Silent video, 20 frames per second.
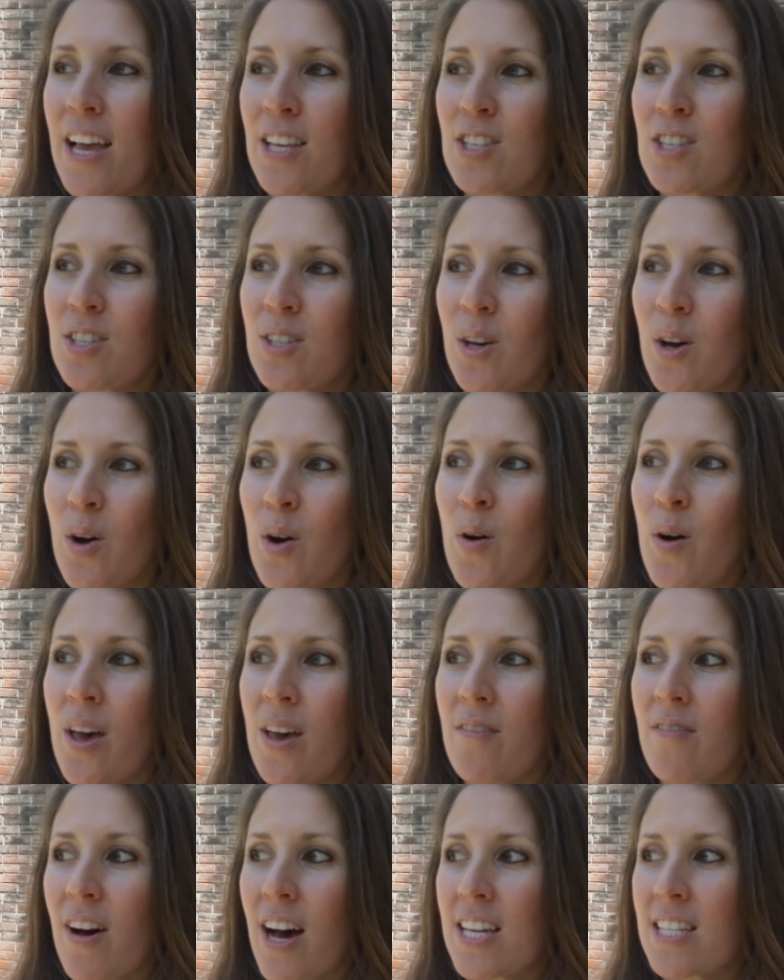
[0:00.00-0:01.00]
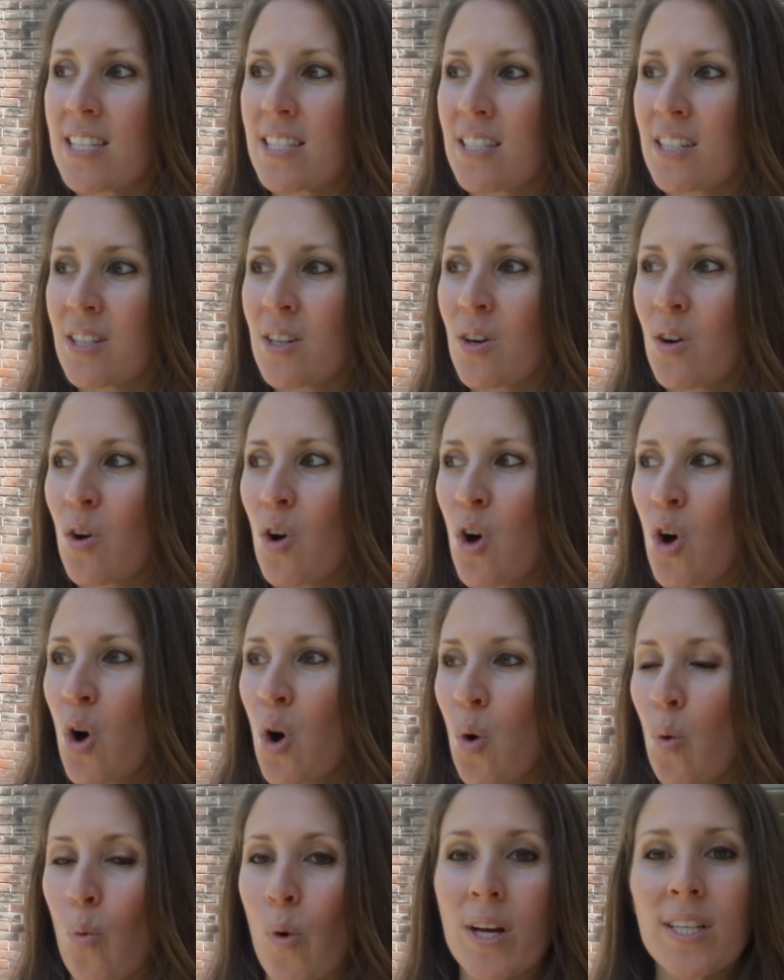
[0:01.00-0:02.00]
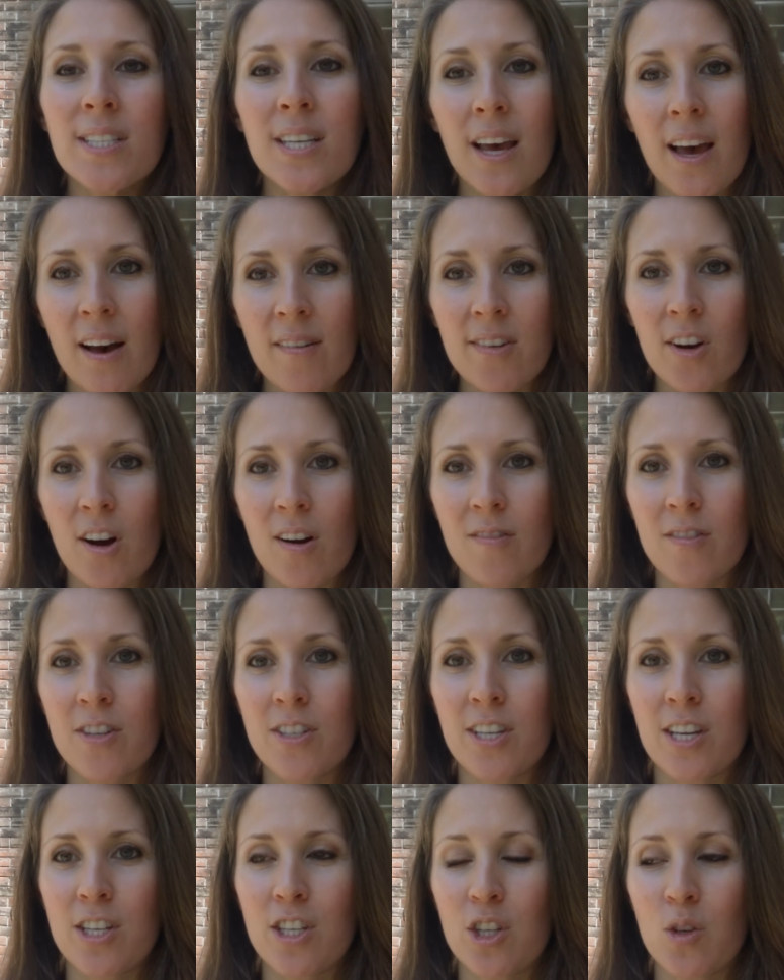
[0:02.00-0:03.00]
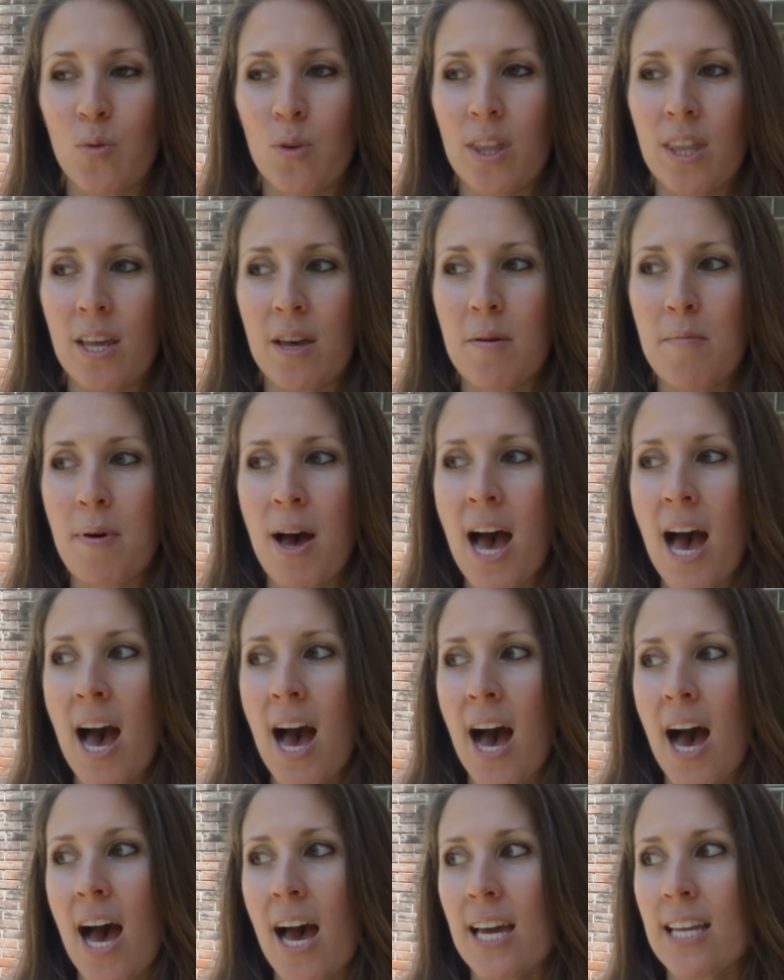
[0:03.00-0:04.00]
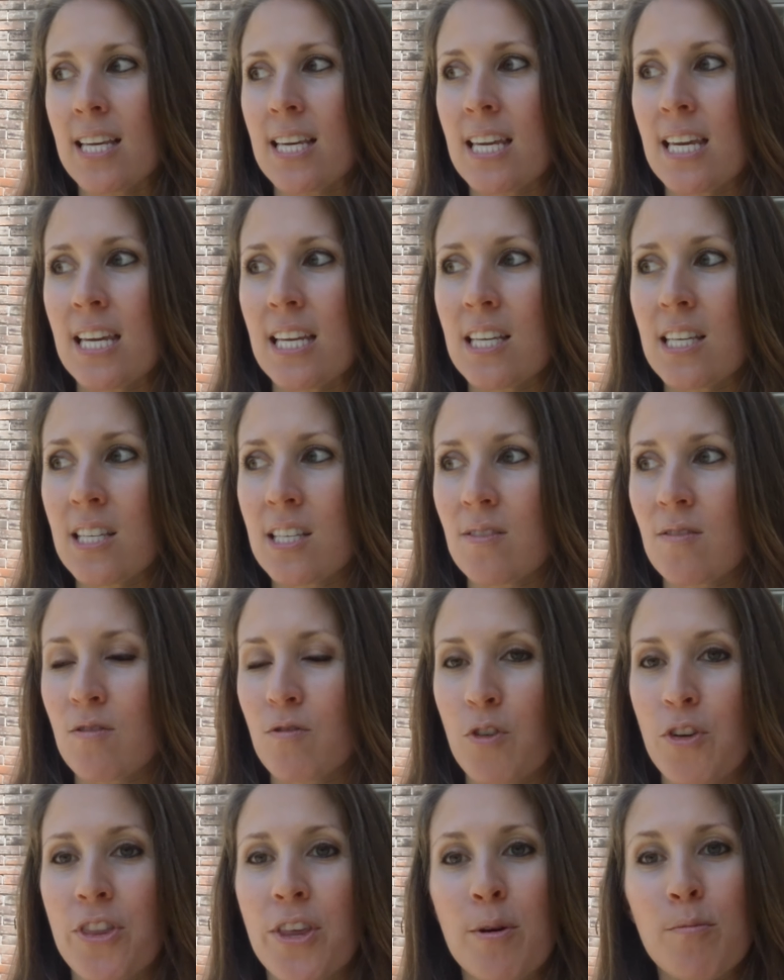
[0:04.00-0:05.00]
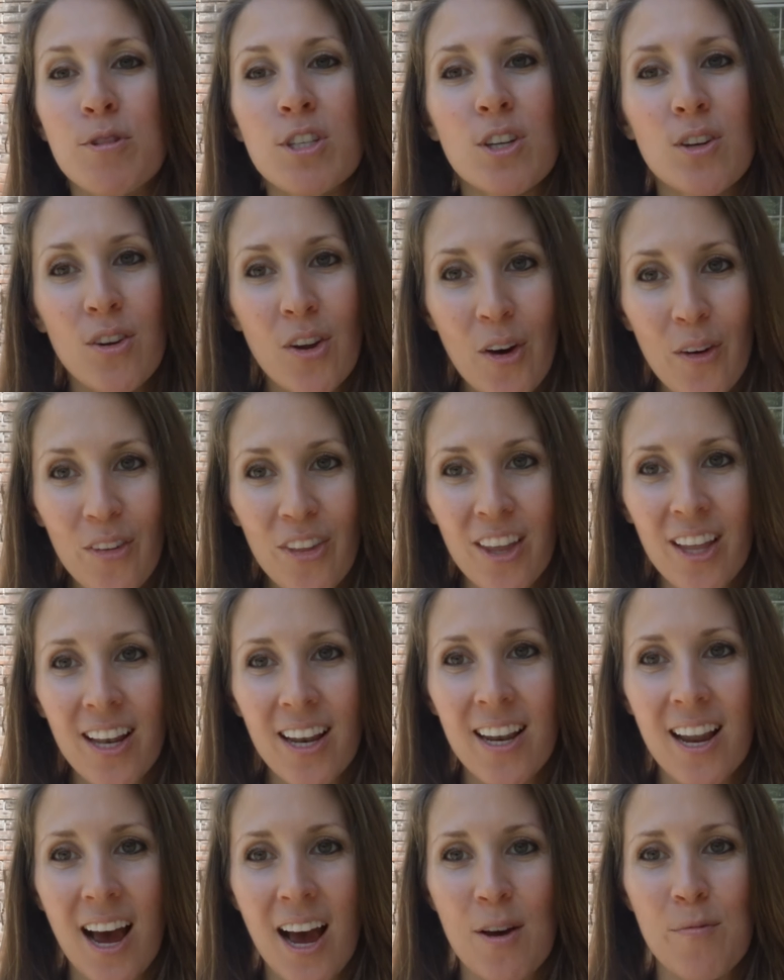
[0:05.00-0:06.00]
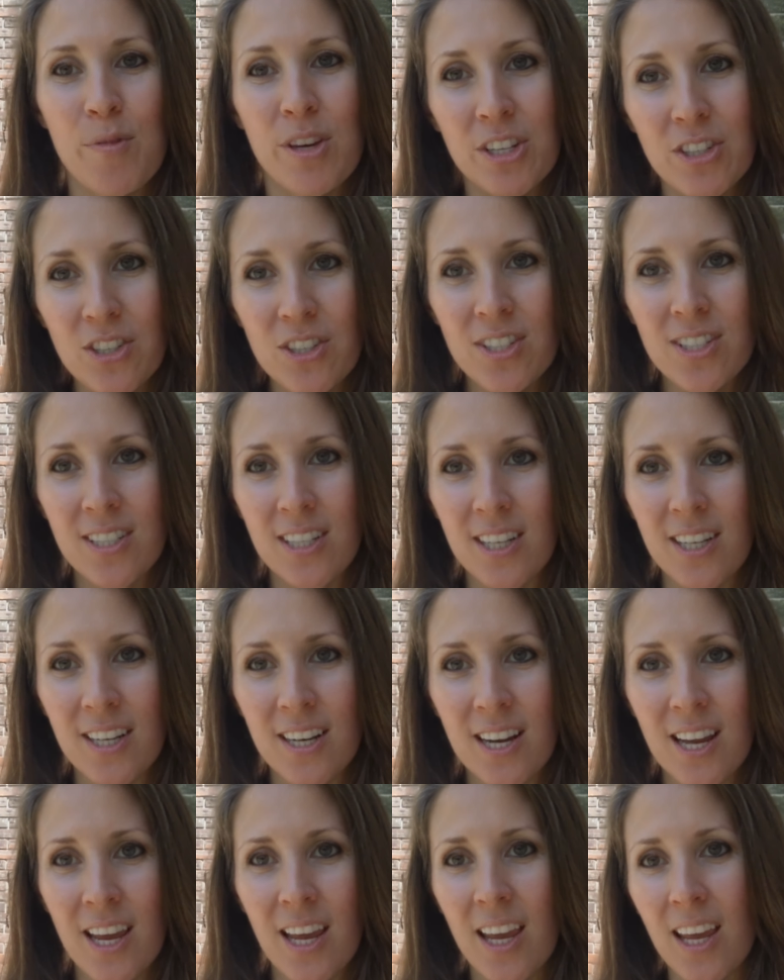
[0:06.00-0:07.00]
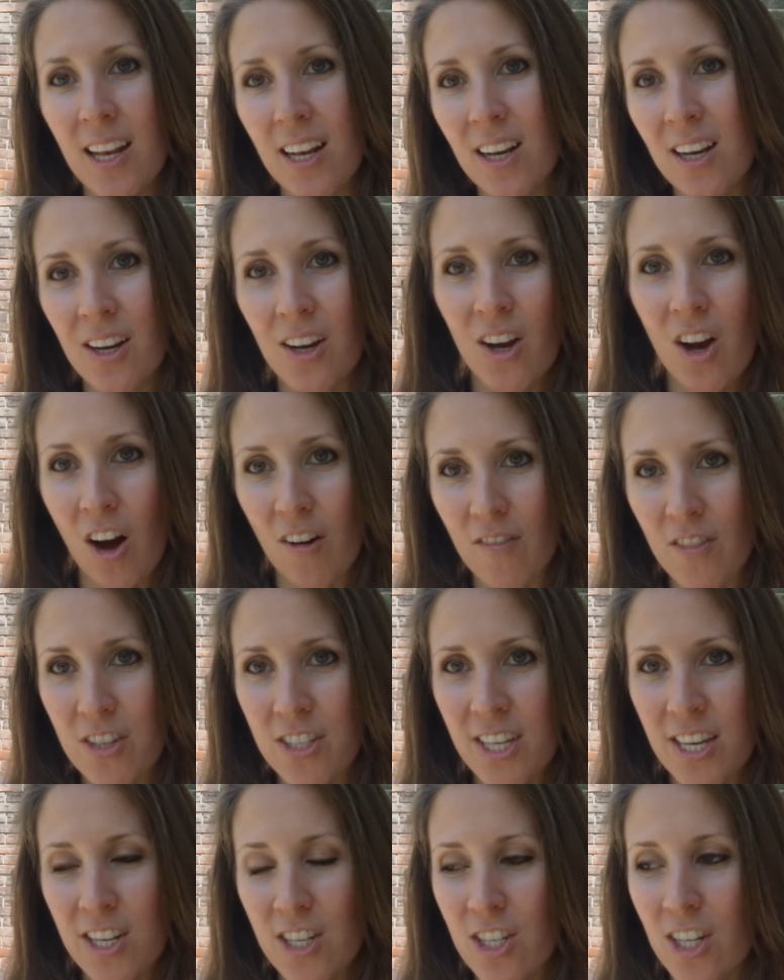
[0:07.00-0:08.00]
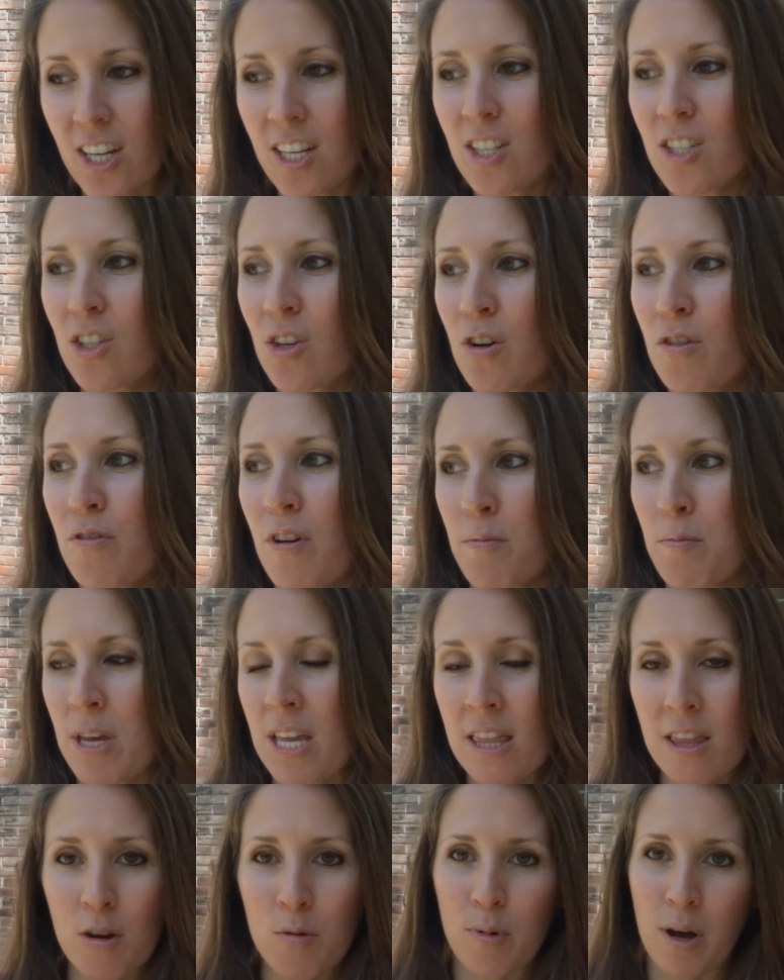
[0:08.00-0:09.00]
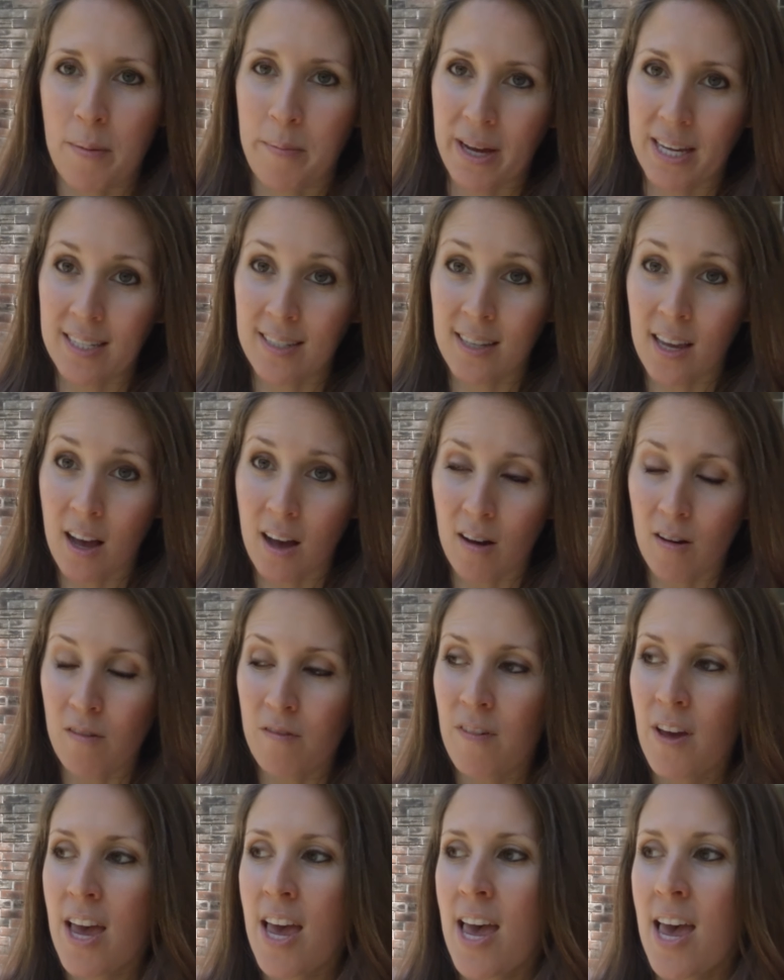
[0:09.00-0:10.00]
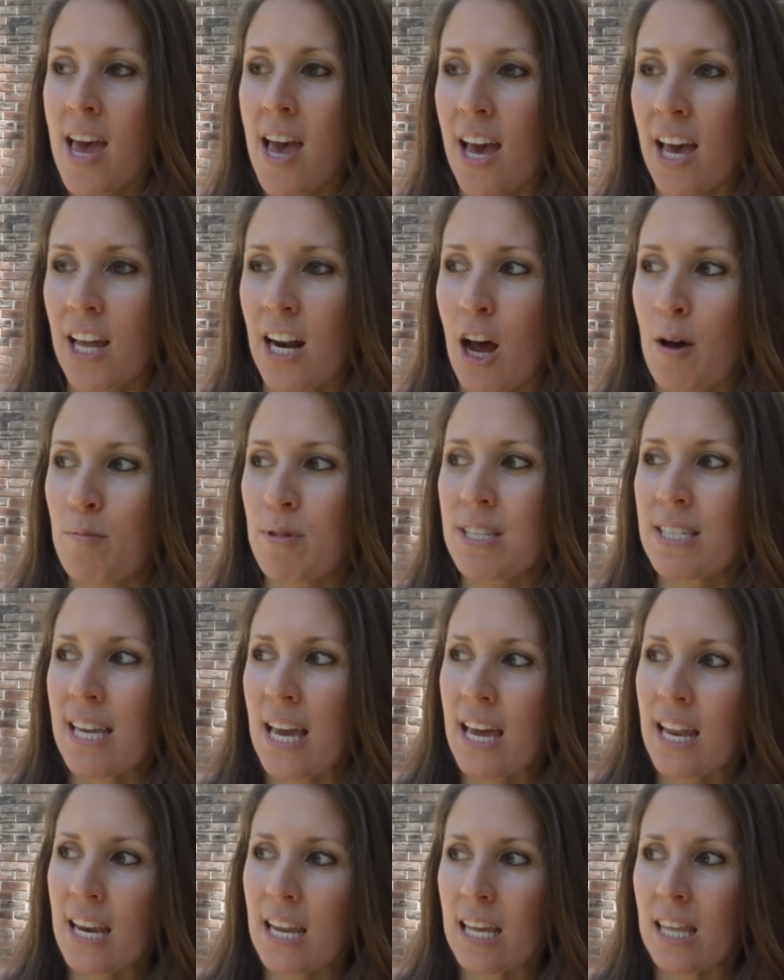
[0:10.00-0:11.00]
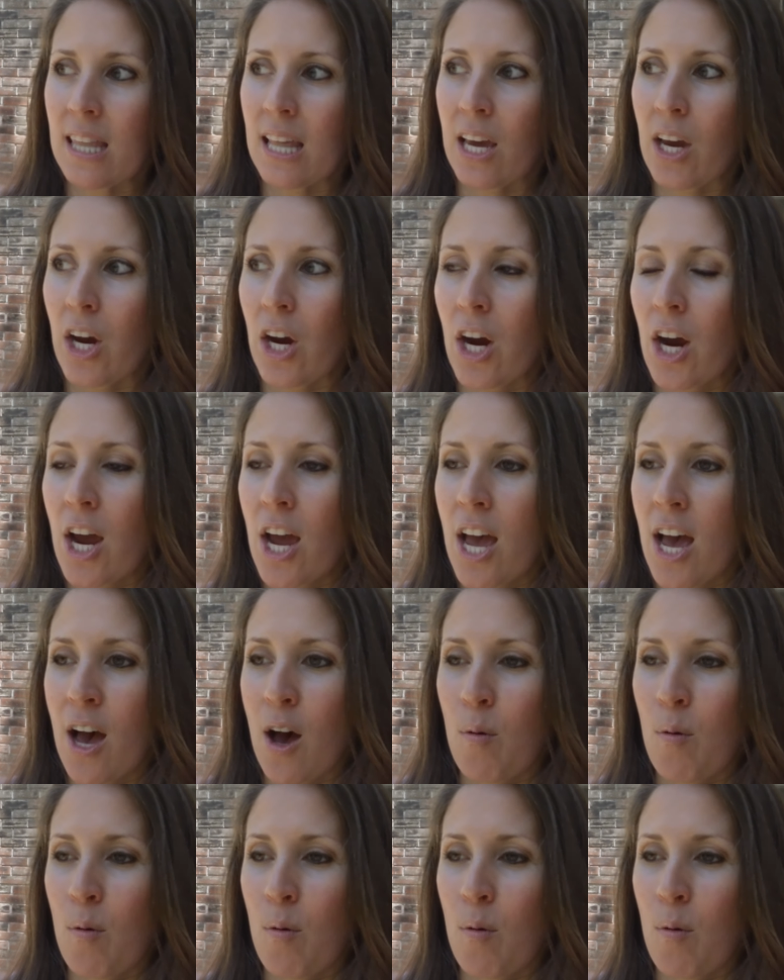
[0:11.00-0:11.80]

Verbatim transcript: And so if I still want to have a conversation with them, I need for them to know that I'm interested in conversation. So if I'm in there by myself and I'm standing there